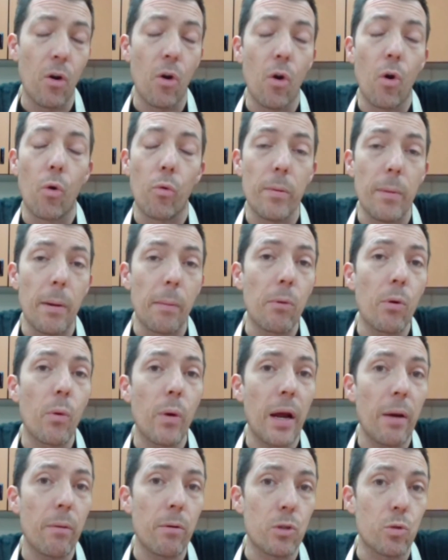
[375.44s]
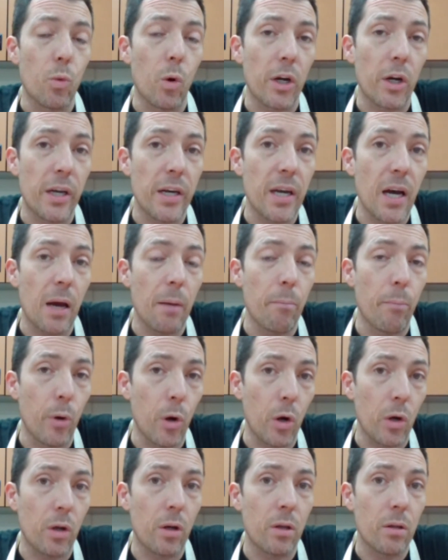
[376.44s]
Remember when I was working on
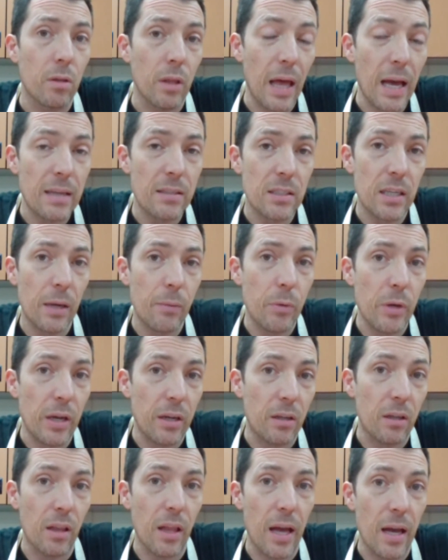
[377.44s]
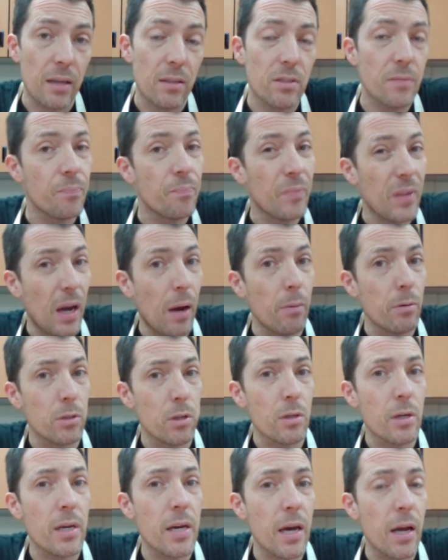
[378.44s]
Burke last time we had class, I was
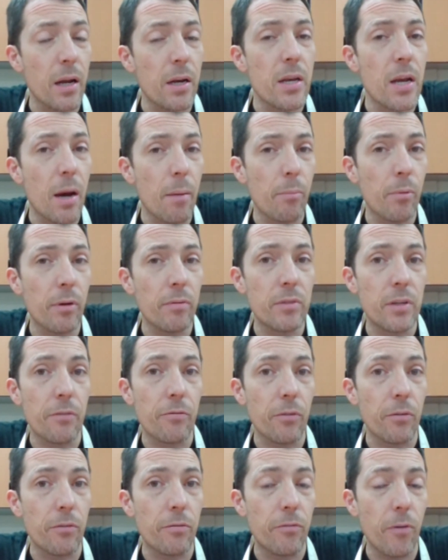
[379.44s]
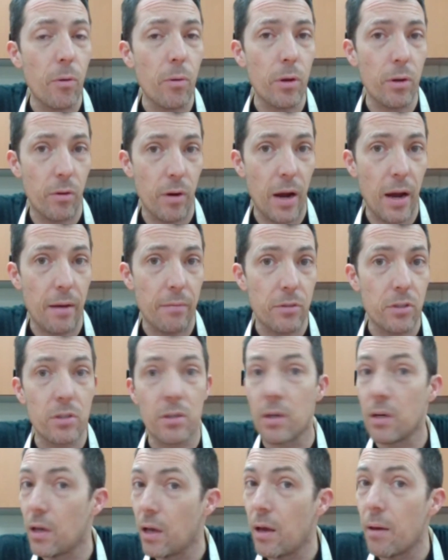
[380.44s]
looking at a number of different
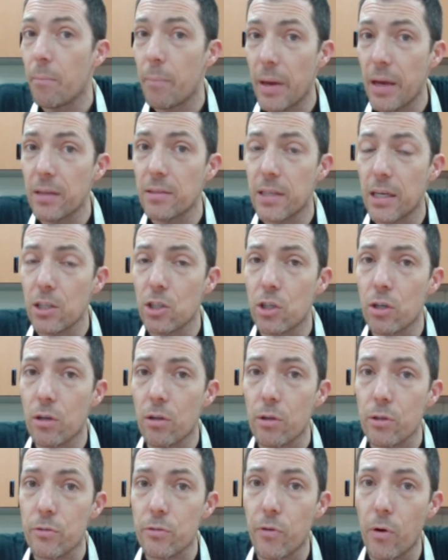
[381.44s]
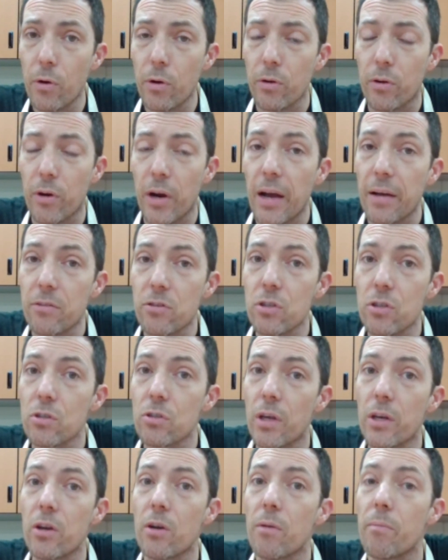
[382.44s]
photographs. Pay attention to those photographs
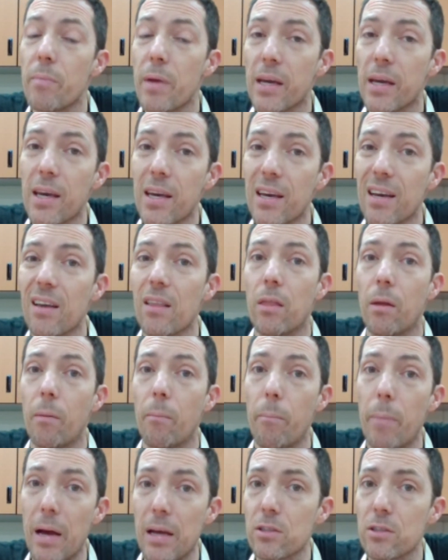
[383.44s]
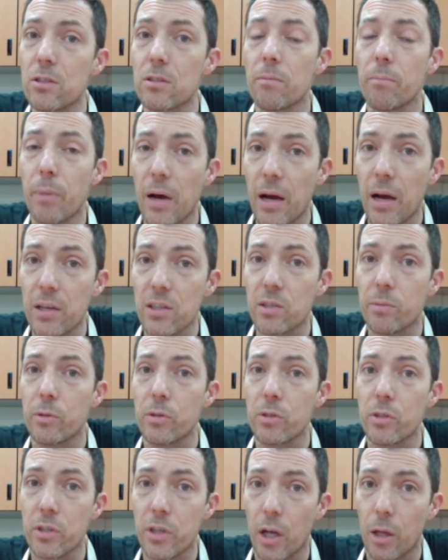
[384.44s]
so that you're making the best possible
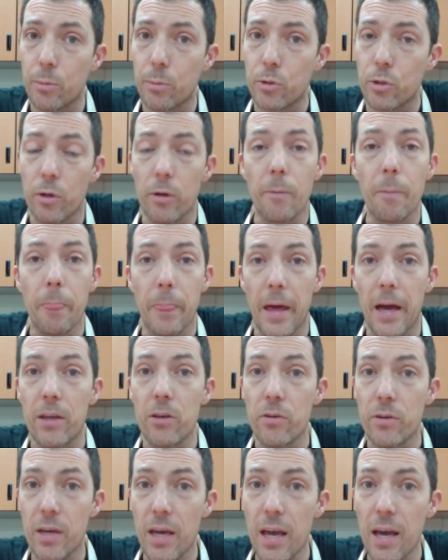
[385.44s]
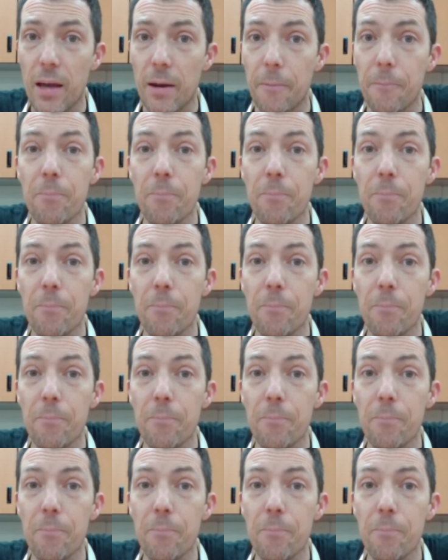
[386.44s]
sculpture that you can.